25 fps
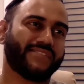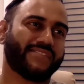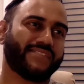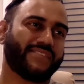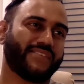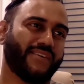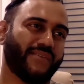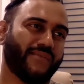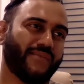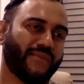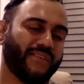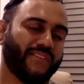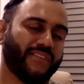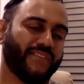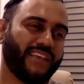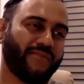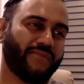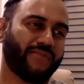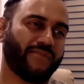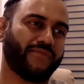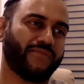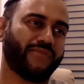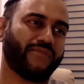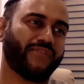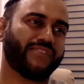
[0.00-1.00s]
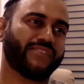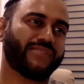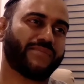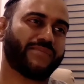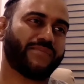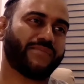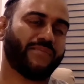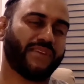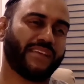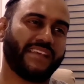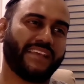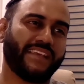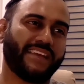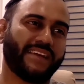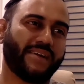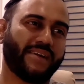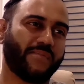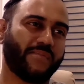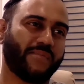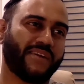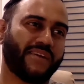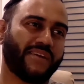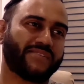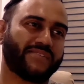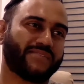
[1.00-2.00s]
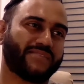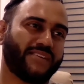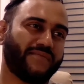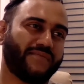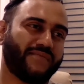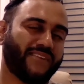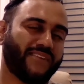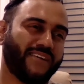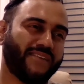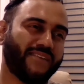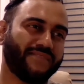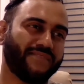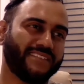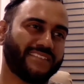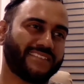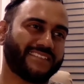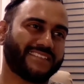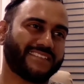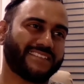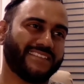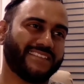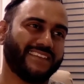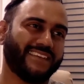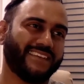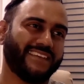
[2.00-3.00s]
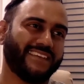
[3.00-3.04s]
ago when they were first bringing out Microsoft Office.